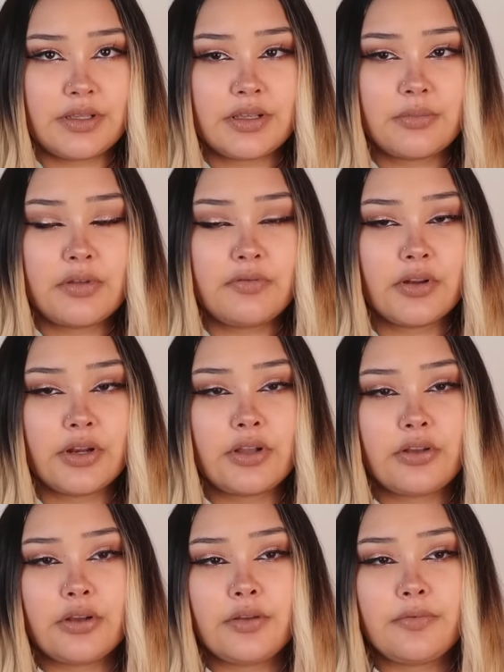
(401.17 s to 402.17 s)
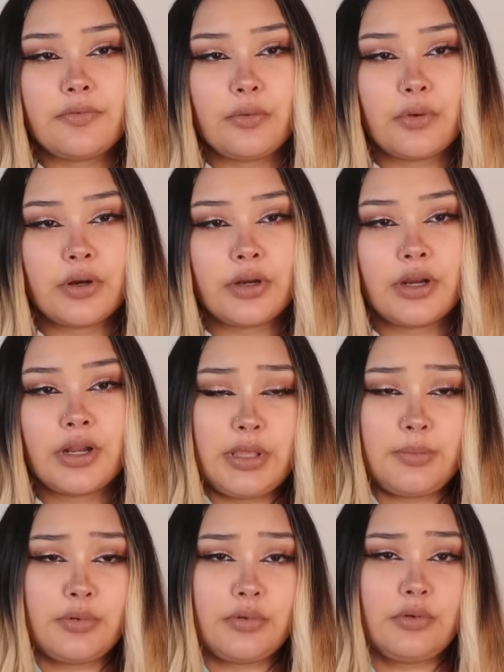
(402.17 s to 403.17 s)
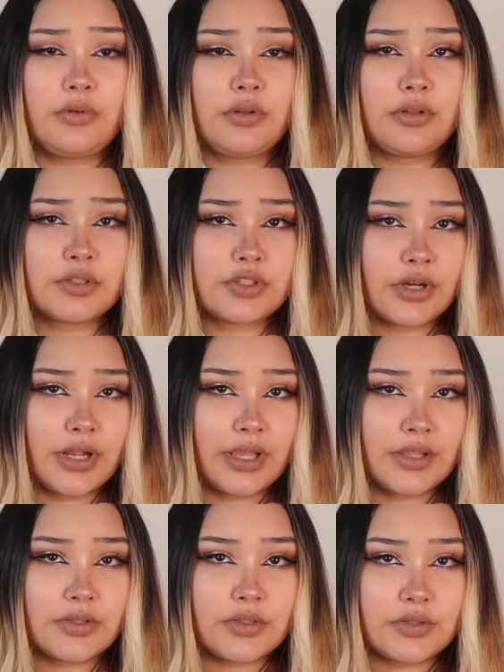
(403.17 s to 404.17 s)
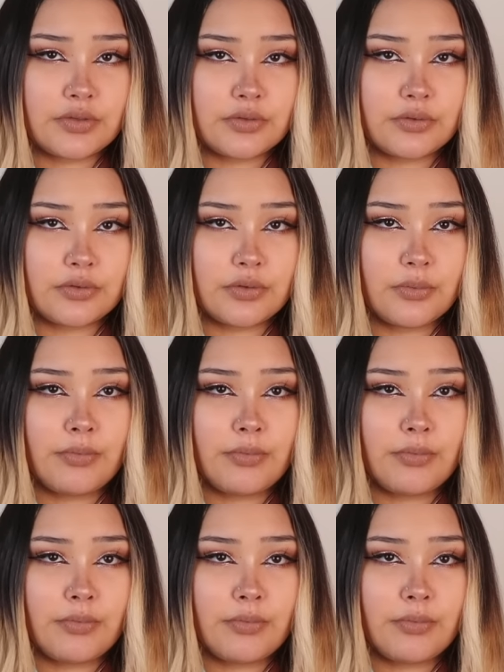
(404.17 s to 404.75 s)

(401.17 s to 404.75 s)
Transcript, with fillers: It could be very good for people trying to